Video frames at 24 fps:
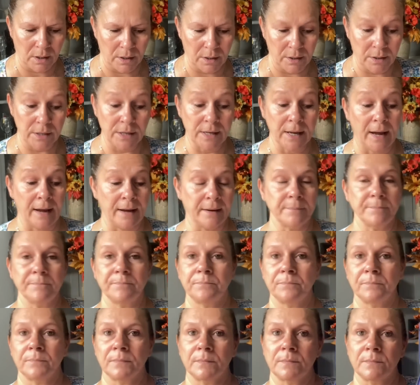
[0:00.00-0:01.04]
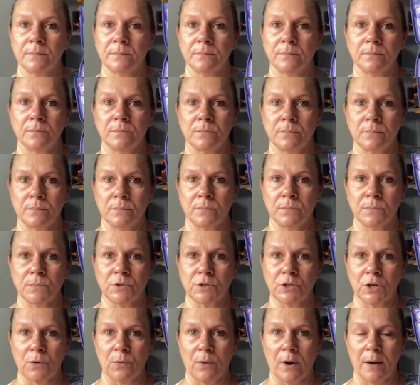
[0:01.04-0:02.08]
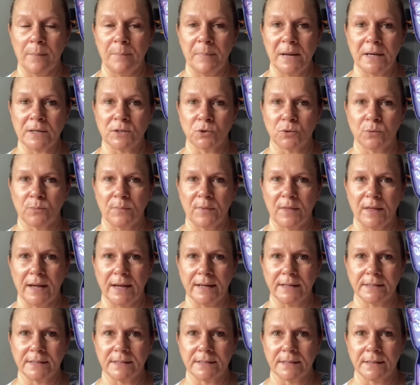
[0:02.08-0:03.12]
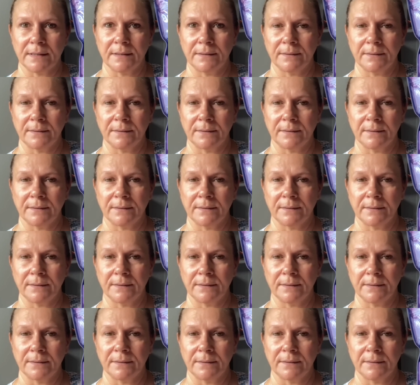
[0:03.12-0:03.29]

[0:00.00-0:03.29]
Yeah. So I picked up this.